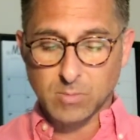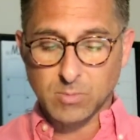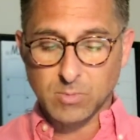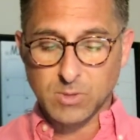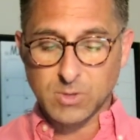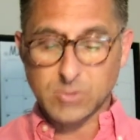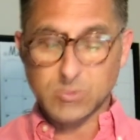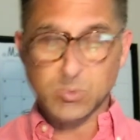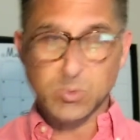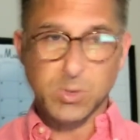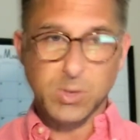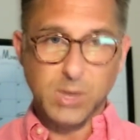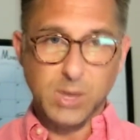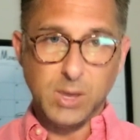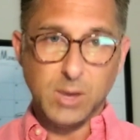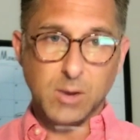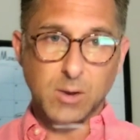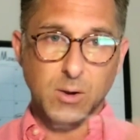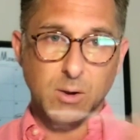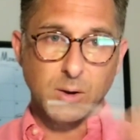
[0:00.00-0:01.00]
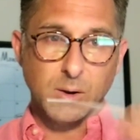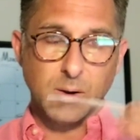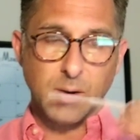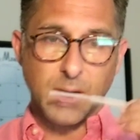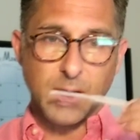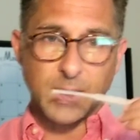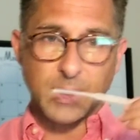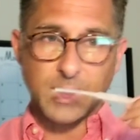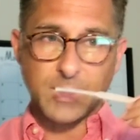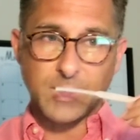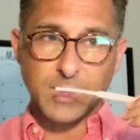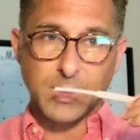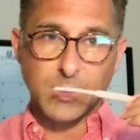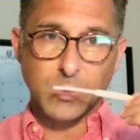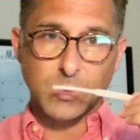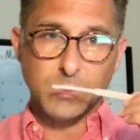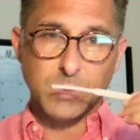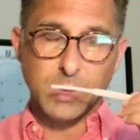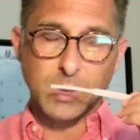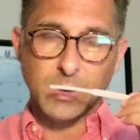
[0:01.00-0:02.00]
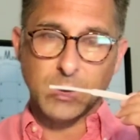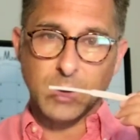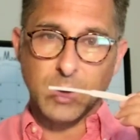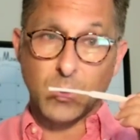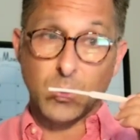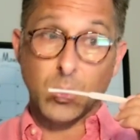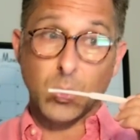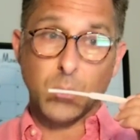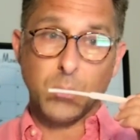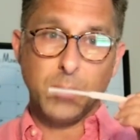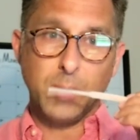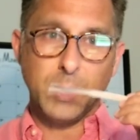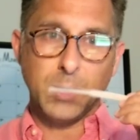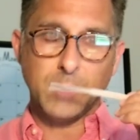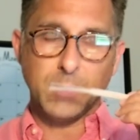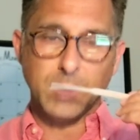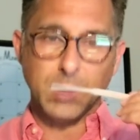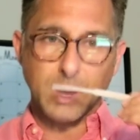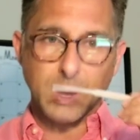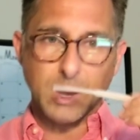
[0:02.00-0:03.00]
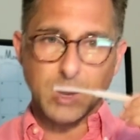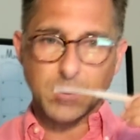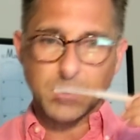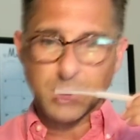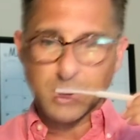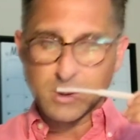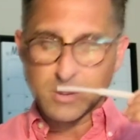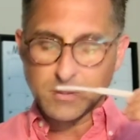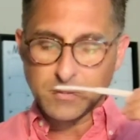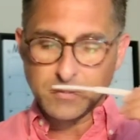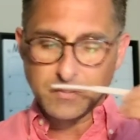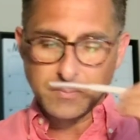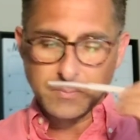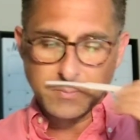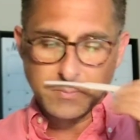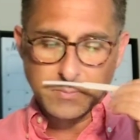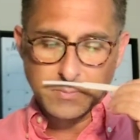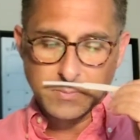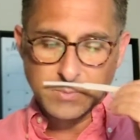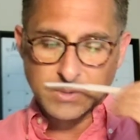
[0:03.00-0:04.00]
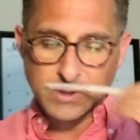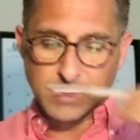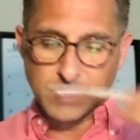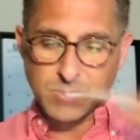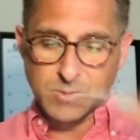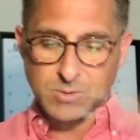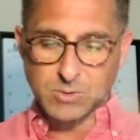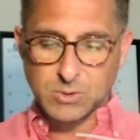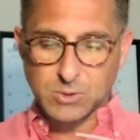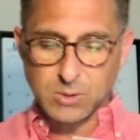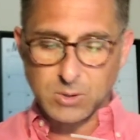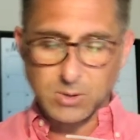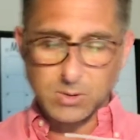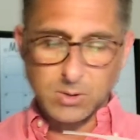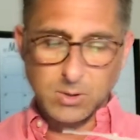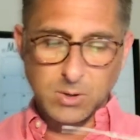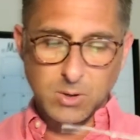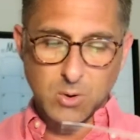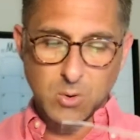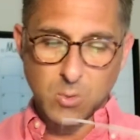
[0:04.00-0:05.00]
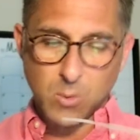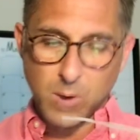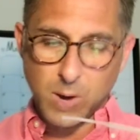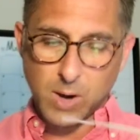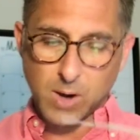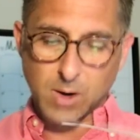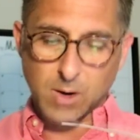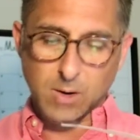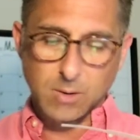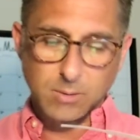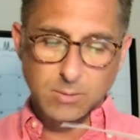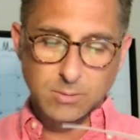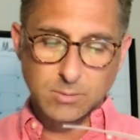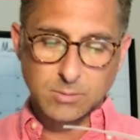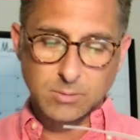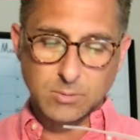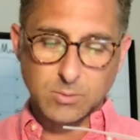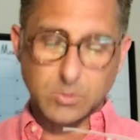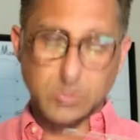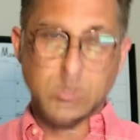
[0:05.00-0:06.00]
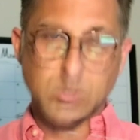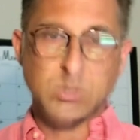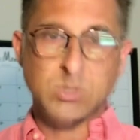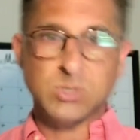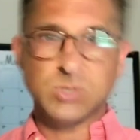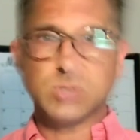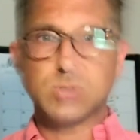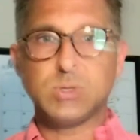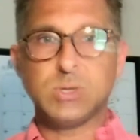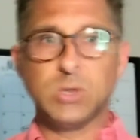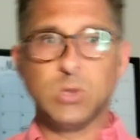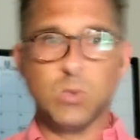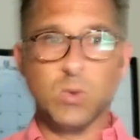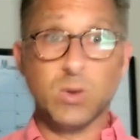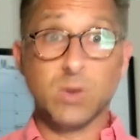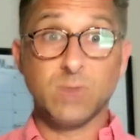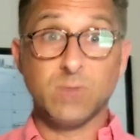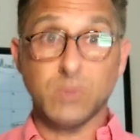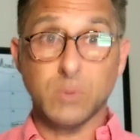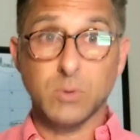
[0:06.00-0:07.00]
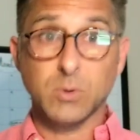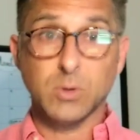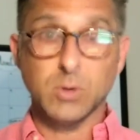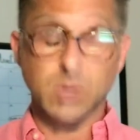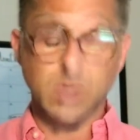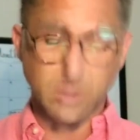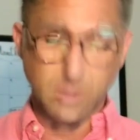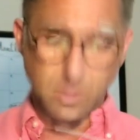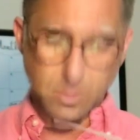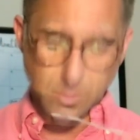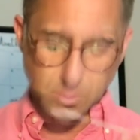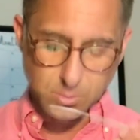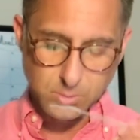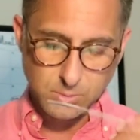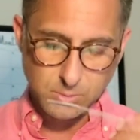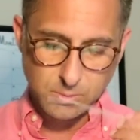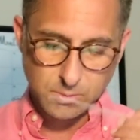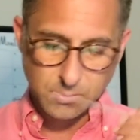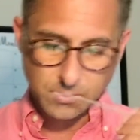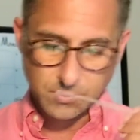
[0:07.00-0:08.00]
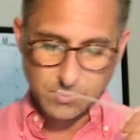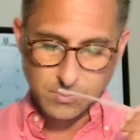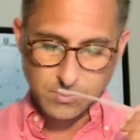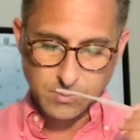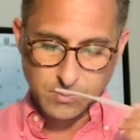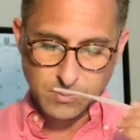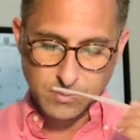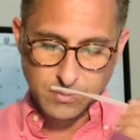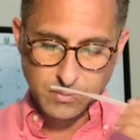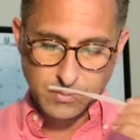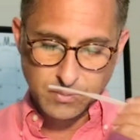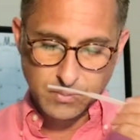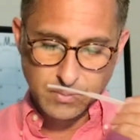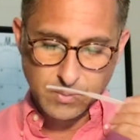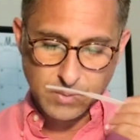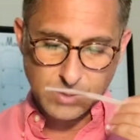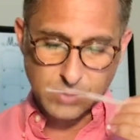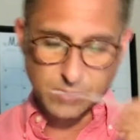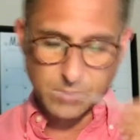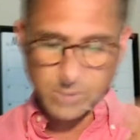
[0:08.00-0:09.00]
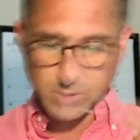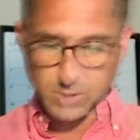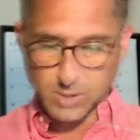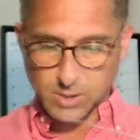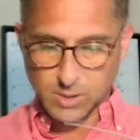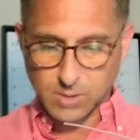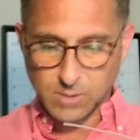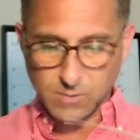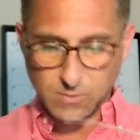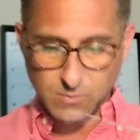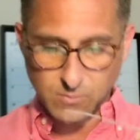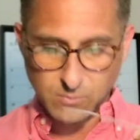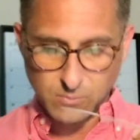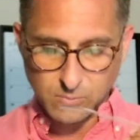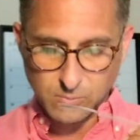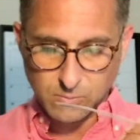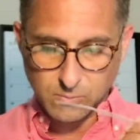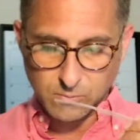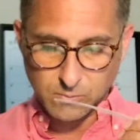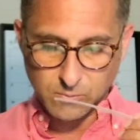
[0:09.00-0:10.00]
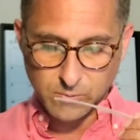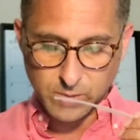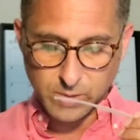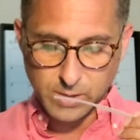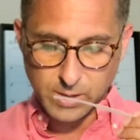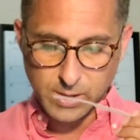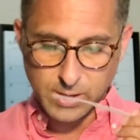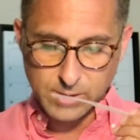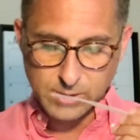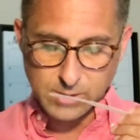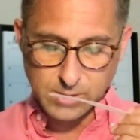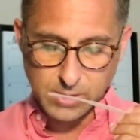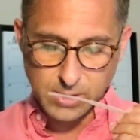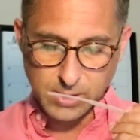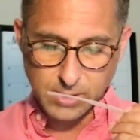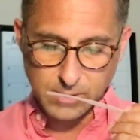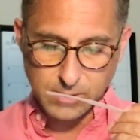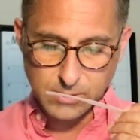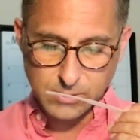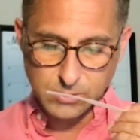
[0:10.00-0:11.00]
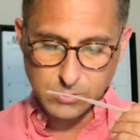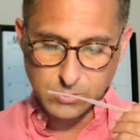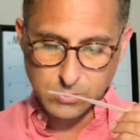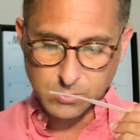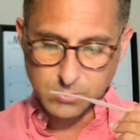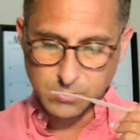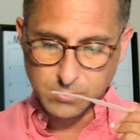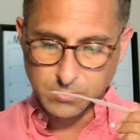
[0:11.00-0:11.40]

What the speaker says: This one here, I think would be a real pick me up, something to wear when you want to feel good. It's very very nice. I like this one.